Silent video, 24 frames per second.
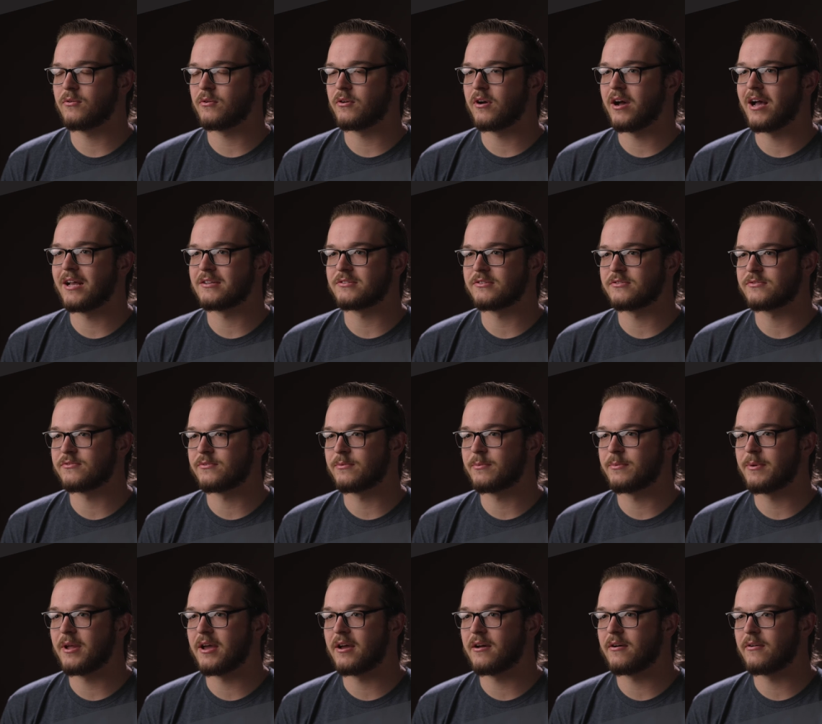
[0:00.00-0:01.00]
two classes
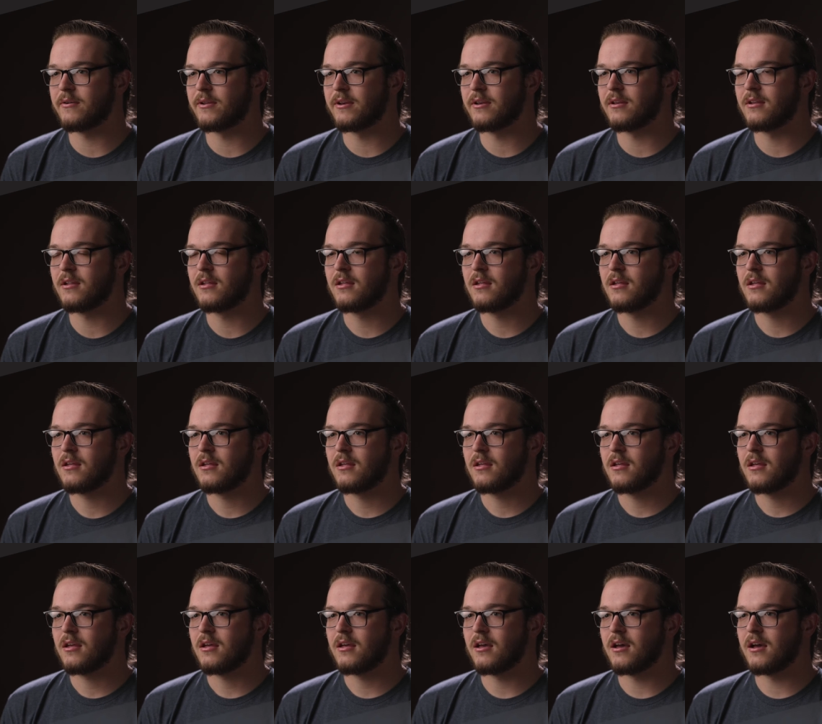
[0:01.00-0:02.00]
from him now, and
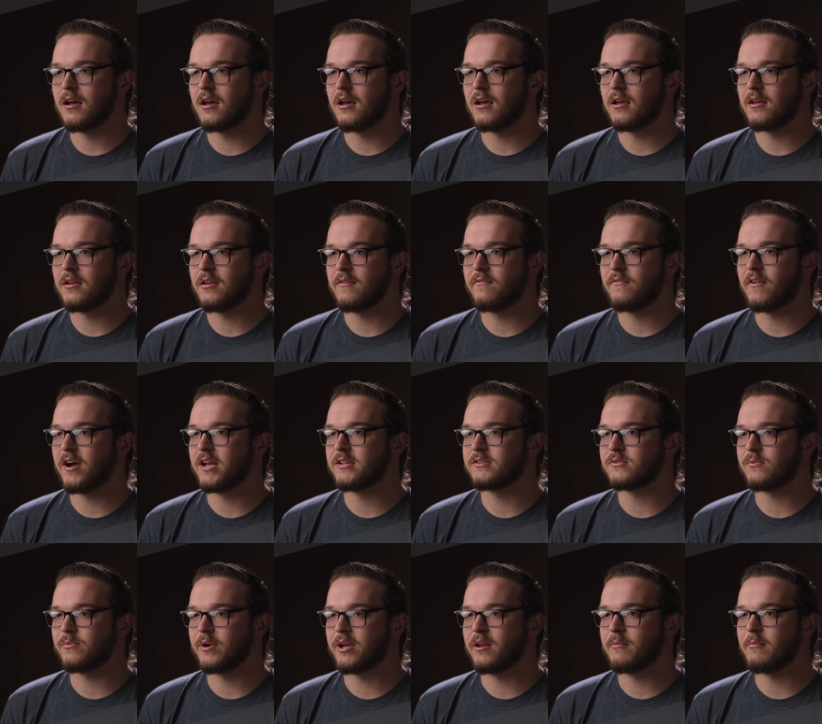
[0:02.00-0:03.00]
uh, he
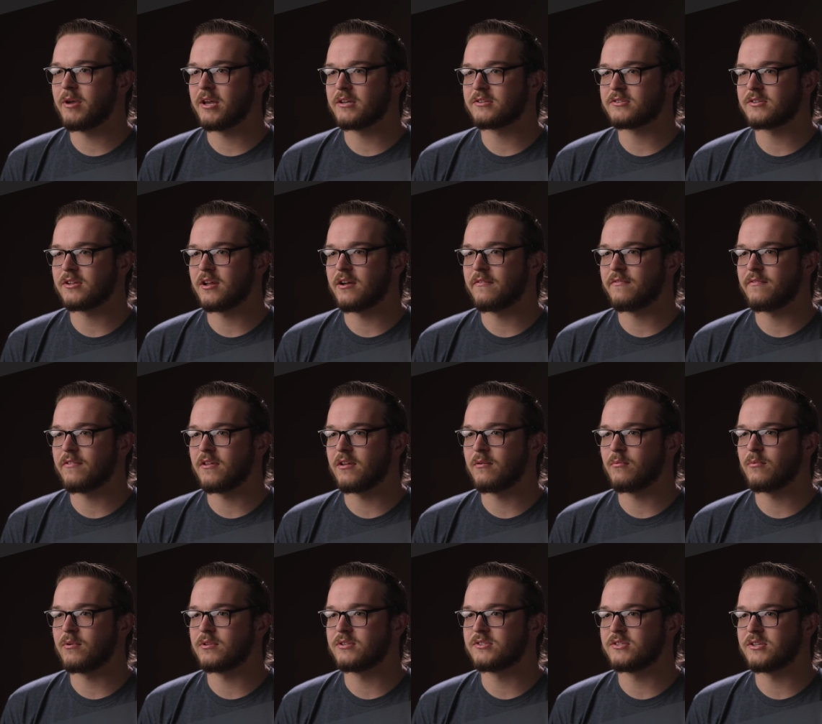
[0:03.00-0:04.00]
finds a way to make stuff
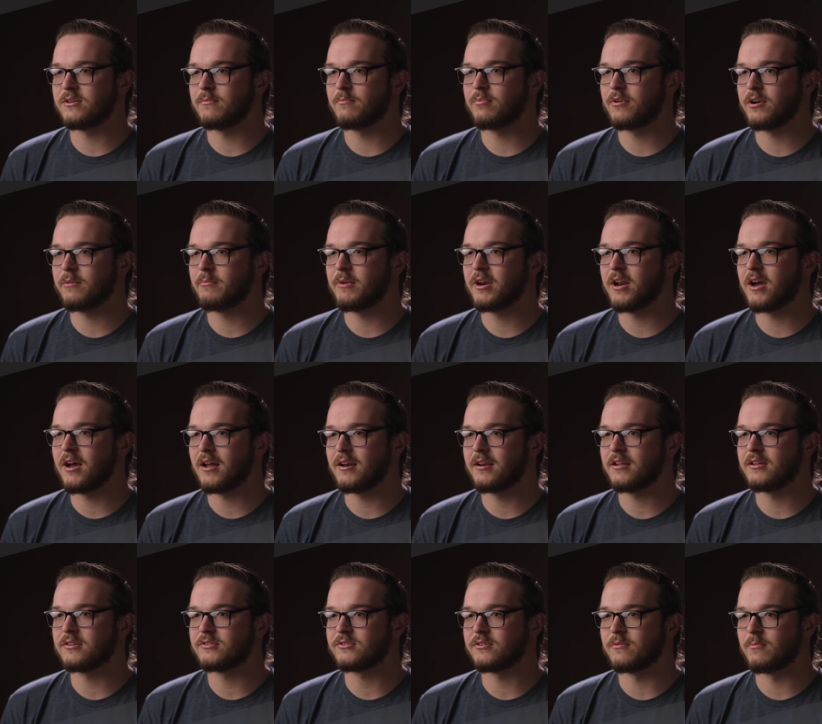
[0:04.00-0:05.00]
that would seem pretty
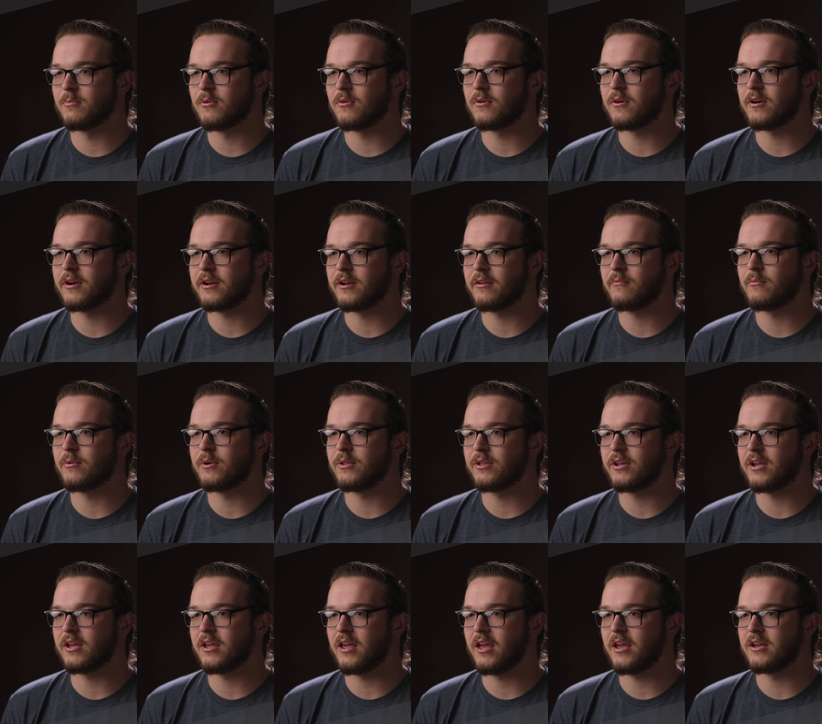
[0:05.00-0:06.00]
monotonous or boring
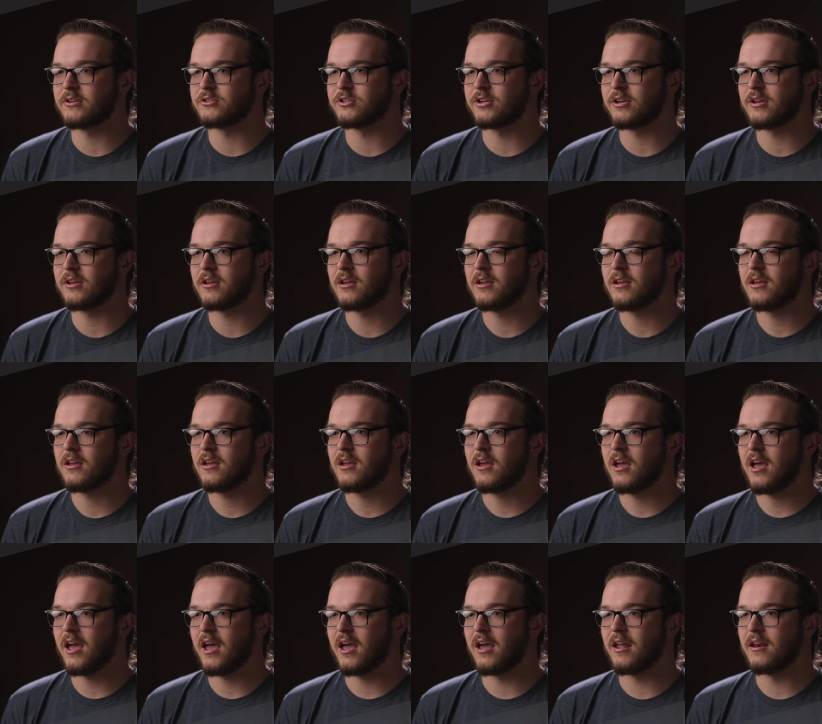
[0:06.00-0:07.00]
really engaging,
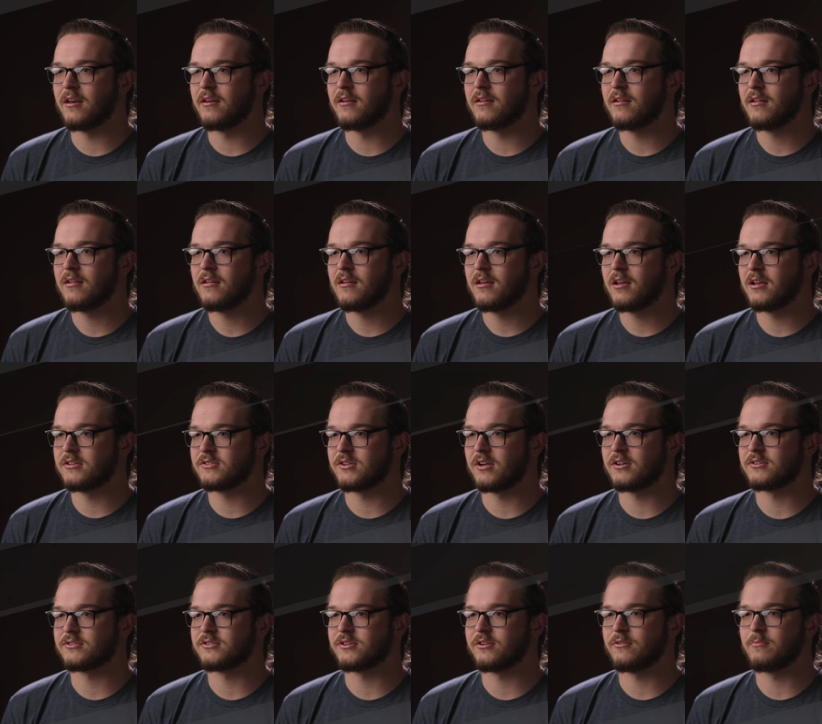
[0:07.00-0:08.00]
and
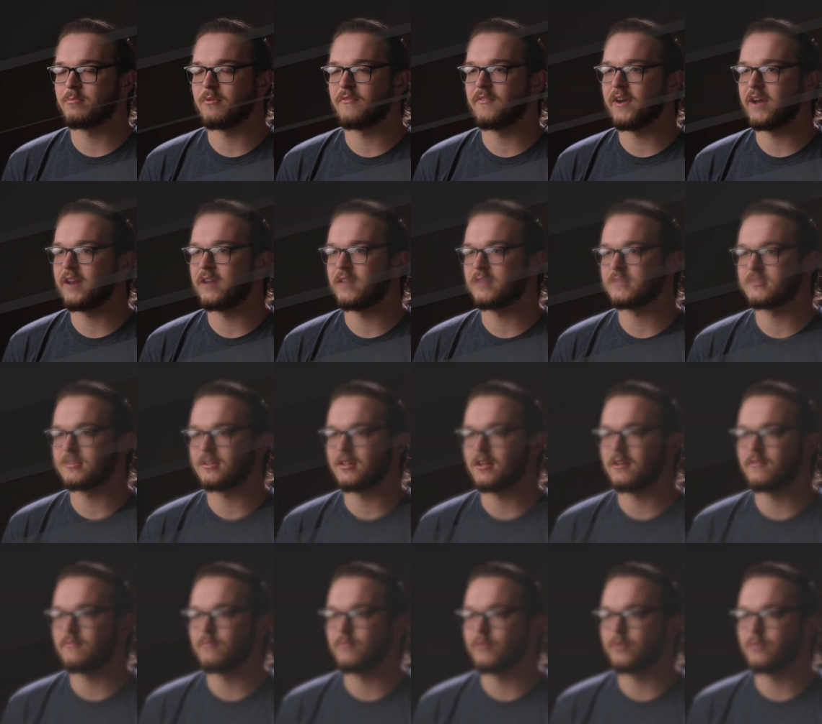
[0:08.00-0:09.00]
has also provided us a
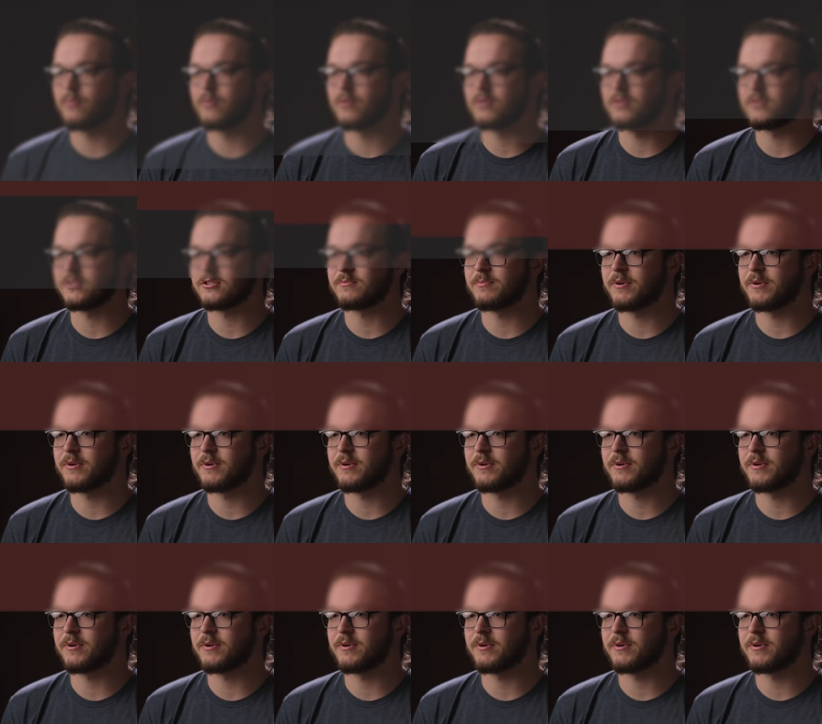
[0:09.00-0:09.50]
lot of real world